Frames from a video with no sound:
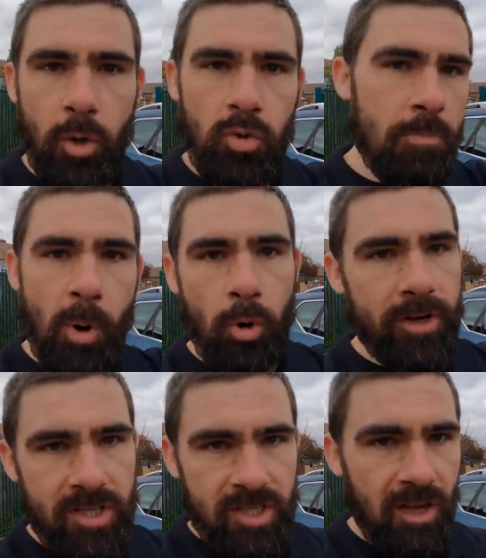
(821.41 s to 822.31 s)
all the
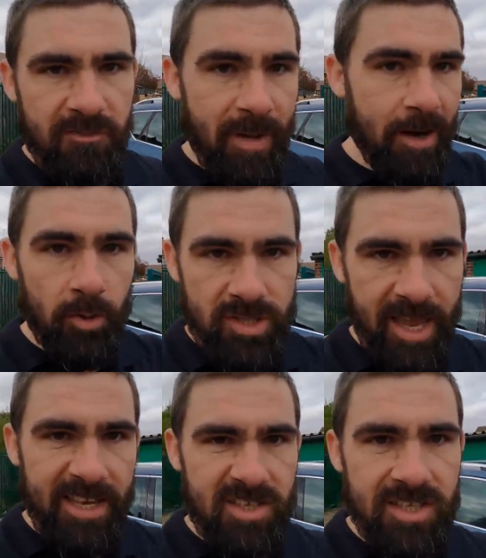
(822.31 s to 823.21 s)
boring stuff back onto
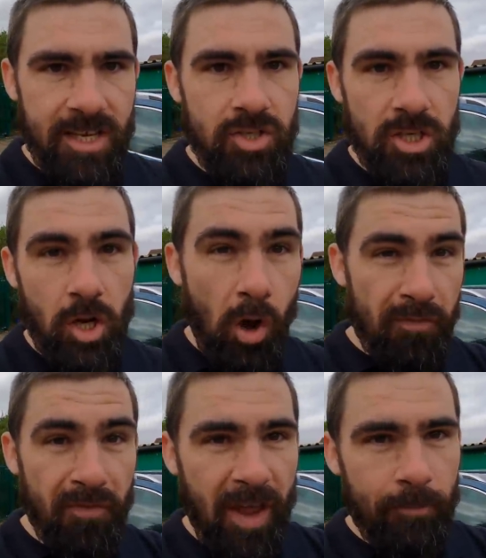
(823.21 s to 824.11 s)
Esther's engine
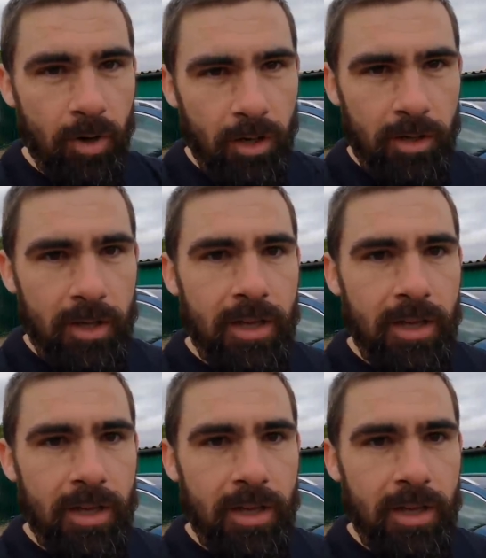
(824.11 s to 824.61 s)
off of camera